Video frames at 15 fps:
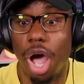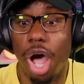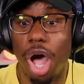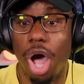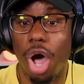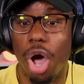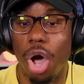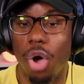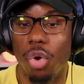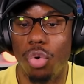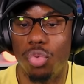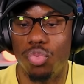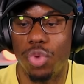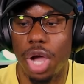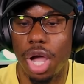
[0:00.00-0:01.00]

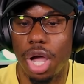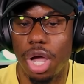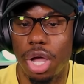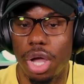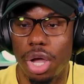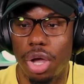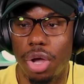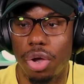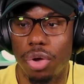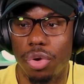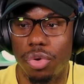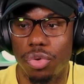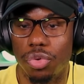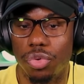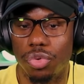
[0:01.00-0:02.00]
Oh,
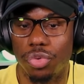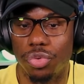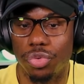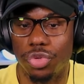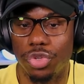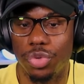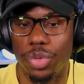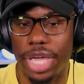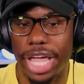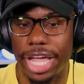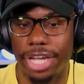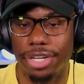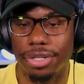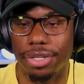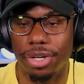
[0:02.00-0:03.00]
whoa. You
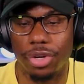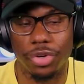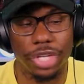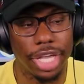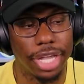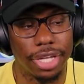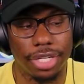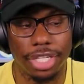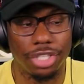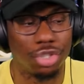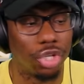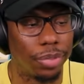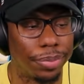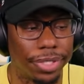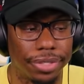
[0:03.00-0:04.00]
can't. Oh, yeah, he
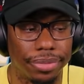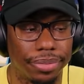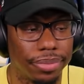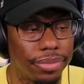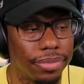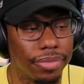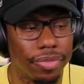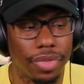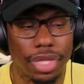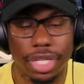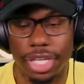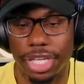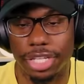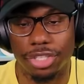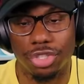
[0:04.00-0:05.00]
tripping.
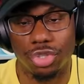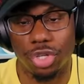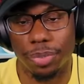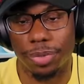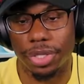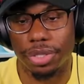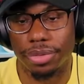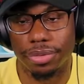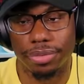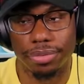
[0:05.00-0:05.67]
He is tripping.